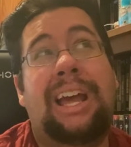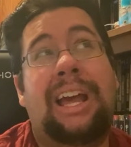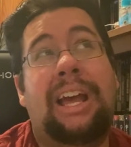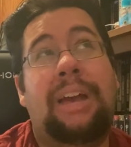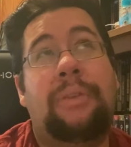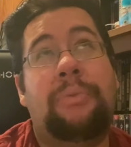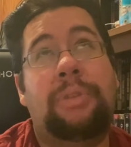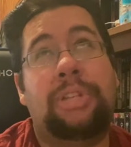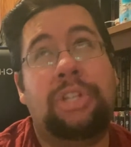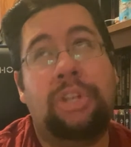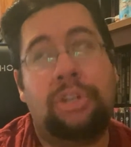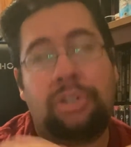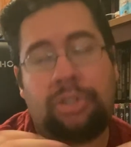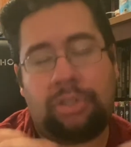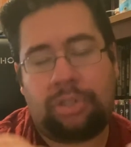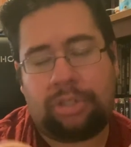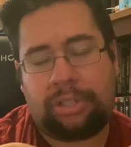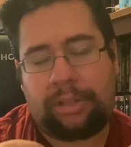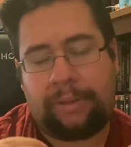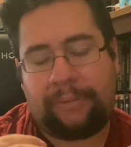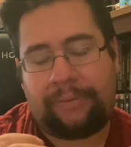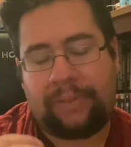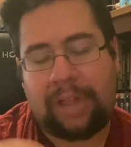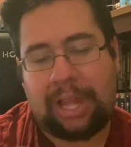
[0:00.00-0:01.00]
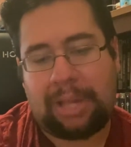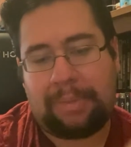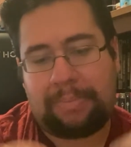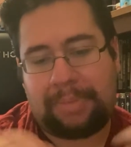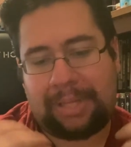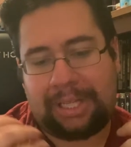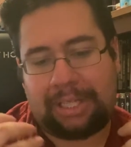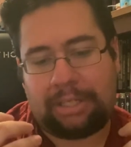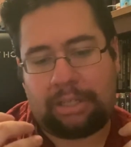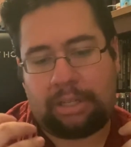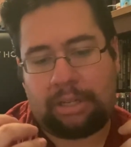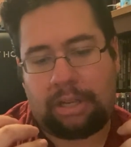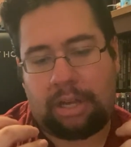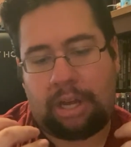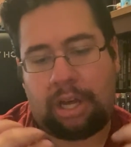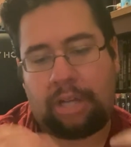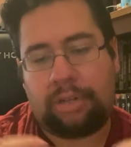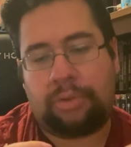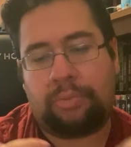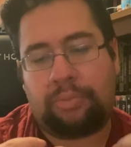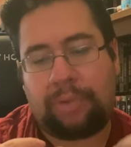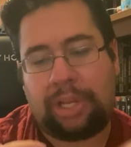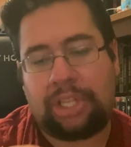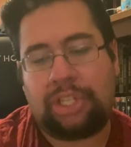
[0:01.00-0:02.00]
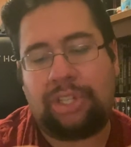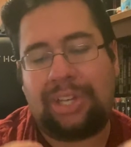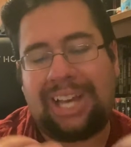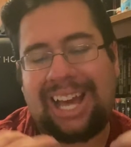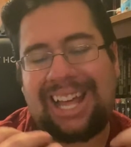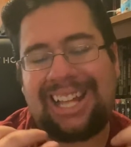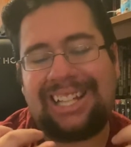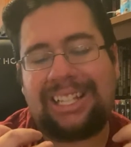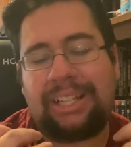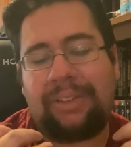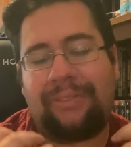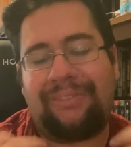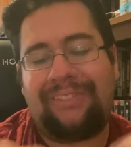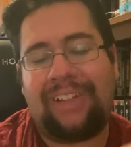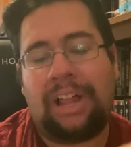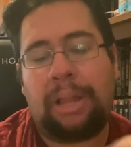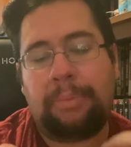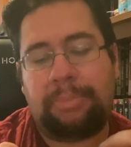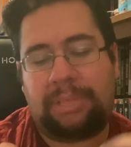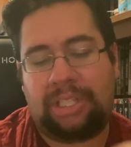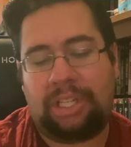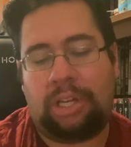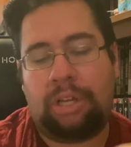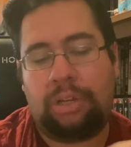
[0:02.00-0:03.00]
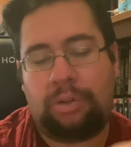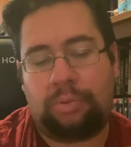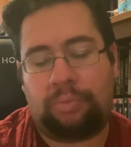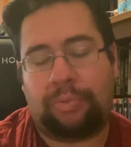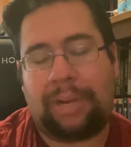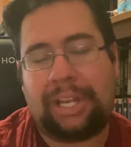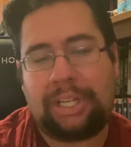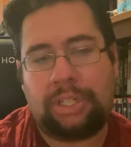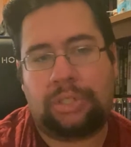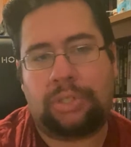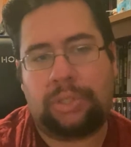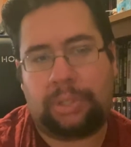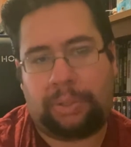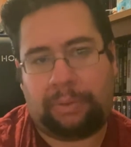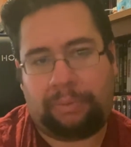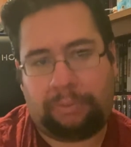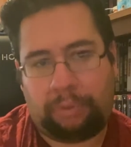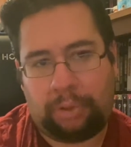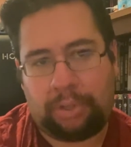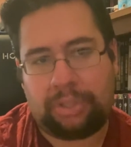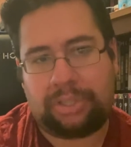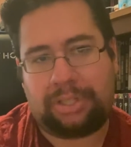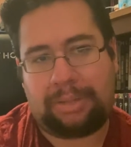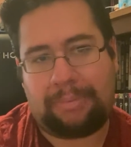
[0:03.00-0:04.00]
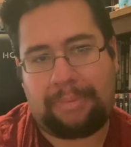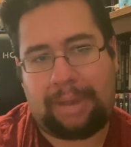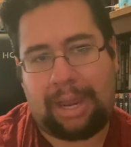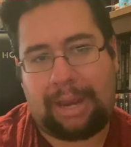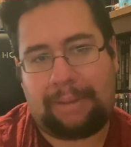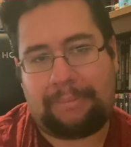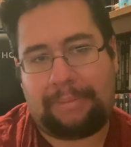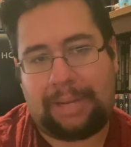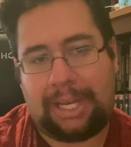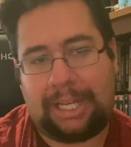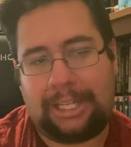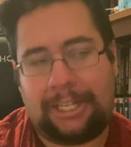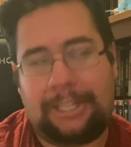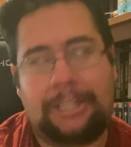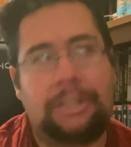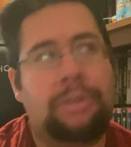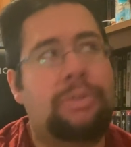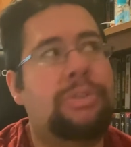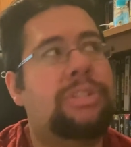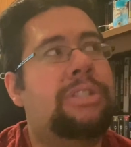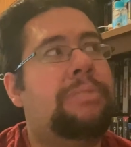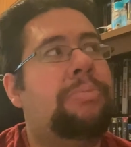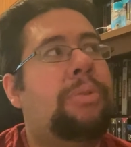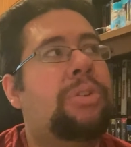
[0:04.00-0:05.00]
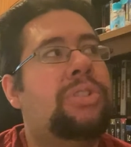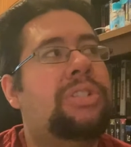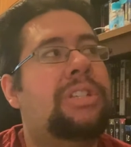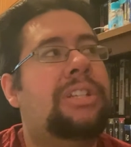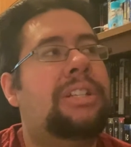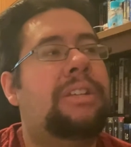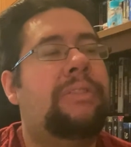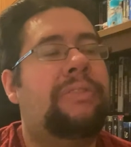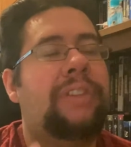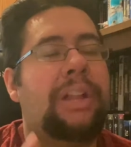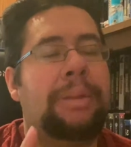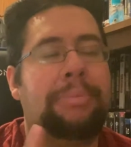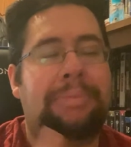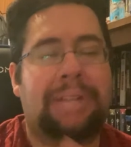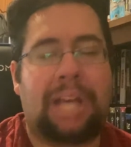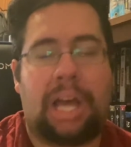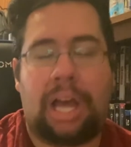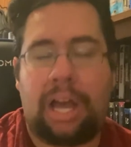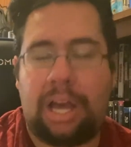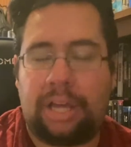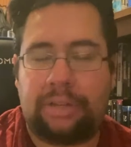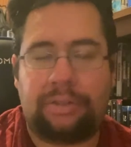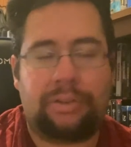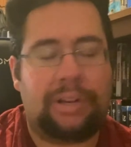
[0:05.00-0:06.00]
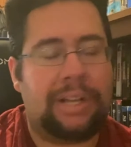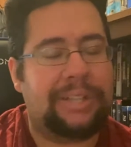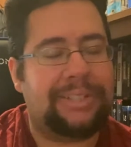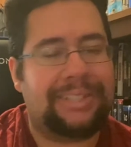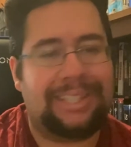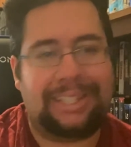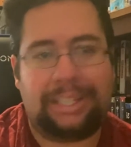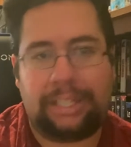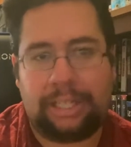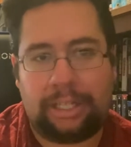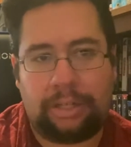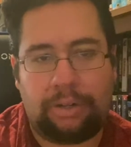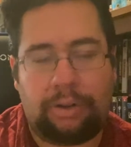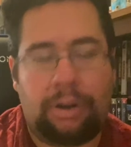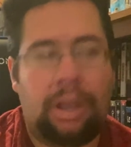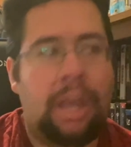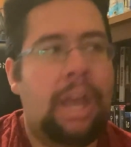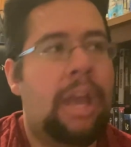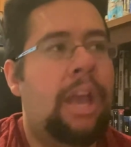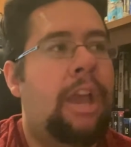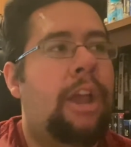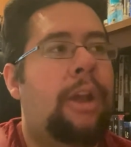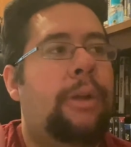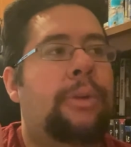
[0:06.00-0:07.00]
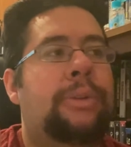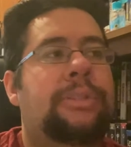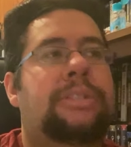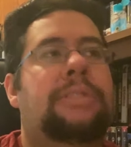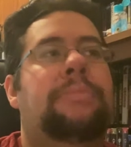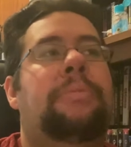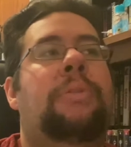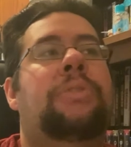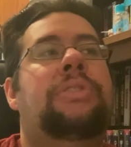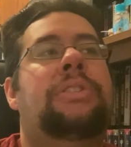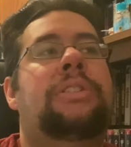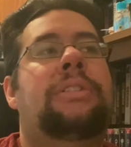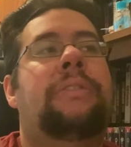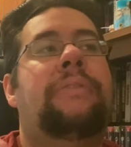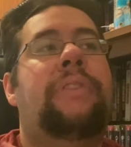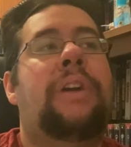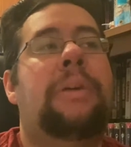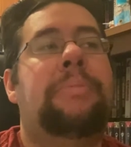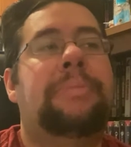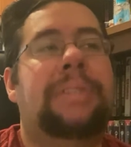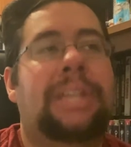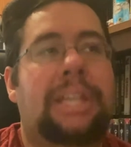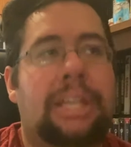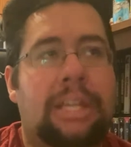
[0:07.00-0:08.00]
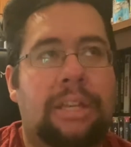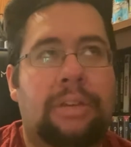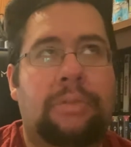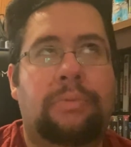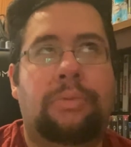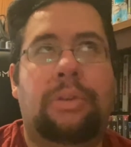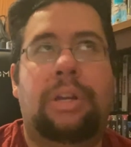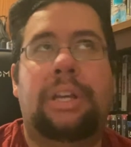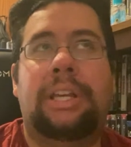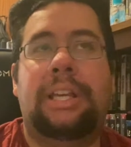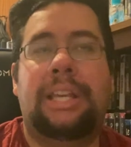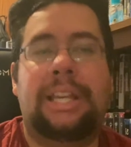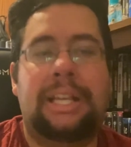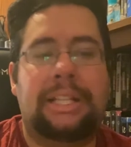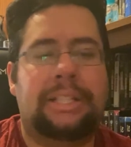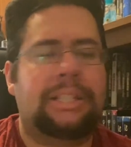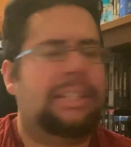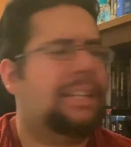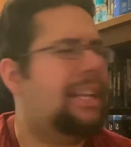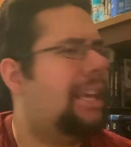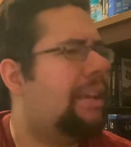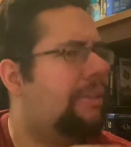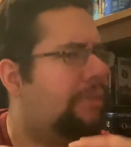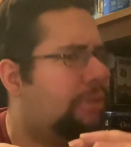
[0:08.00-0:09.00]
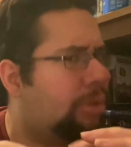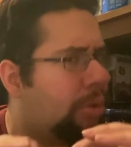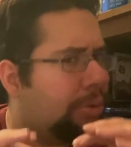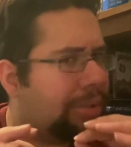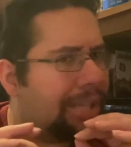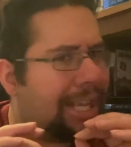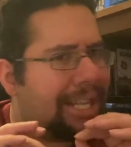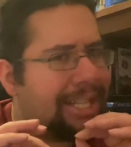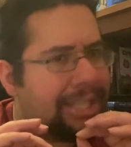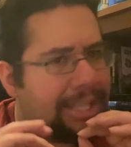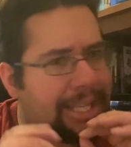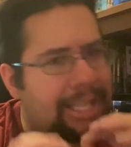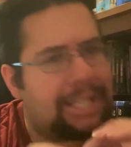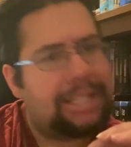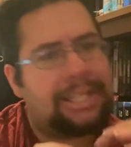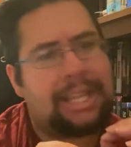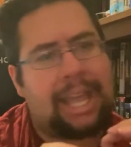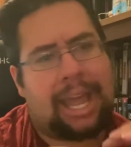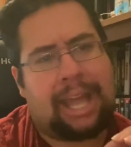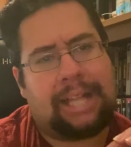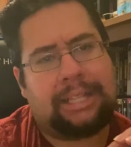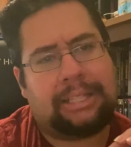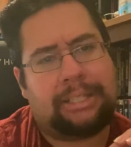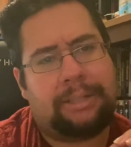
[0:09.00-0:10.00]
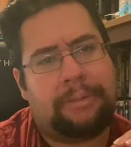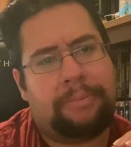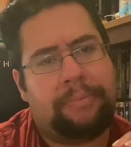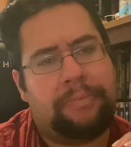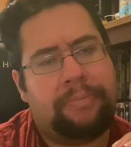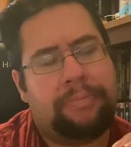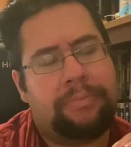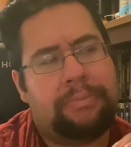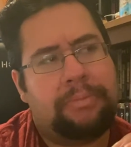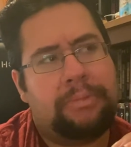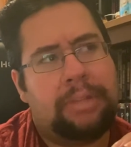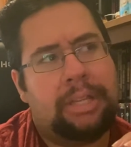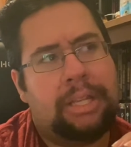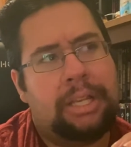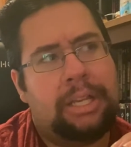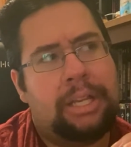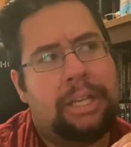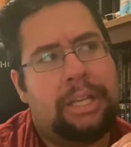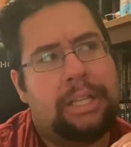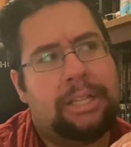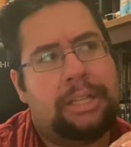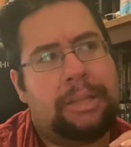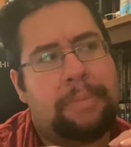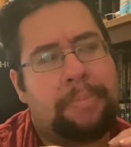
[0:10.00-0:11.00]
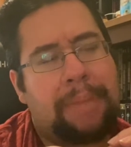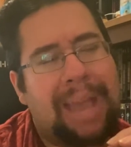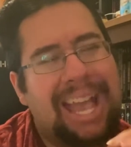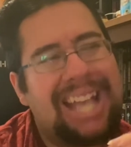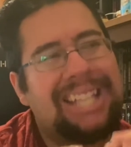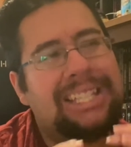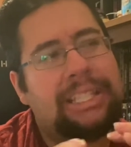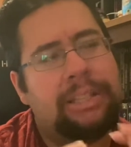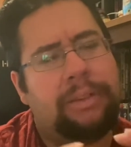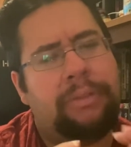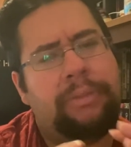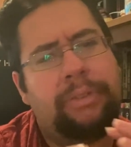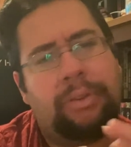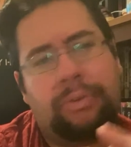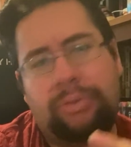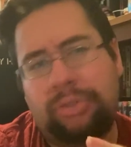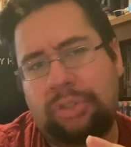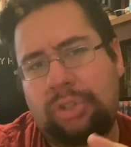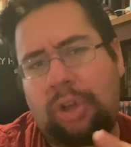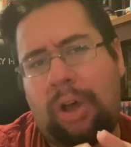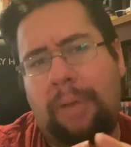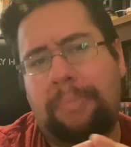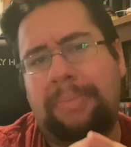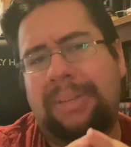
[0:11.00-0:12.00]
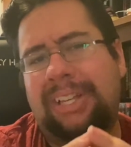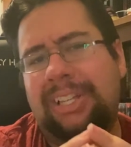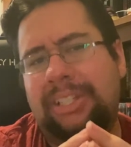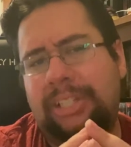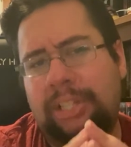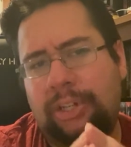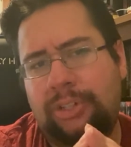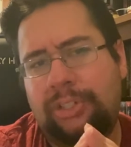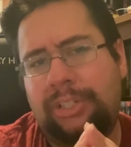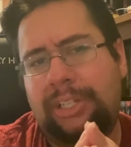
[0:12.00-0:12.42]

when you're developing the other Ranger, you got to develop the other Rangers first, in my opinion. You're supposed to develop Connor as the leader. You're supposed to develop Kira, Ethan. Even though they did that, the pacing of it was off. Because here's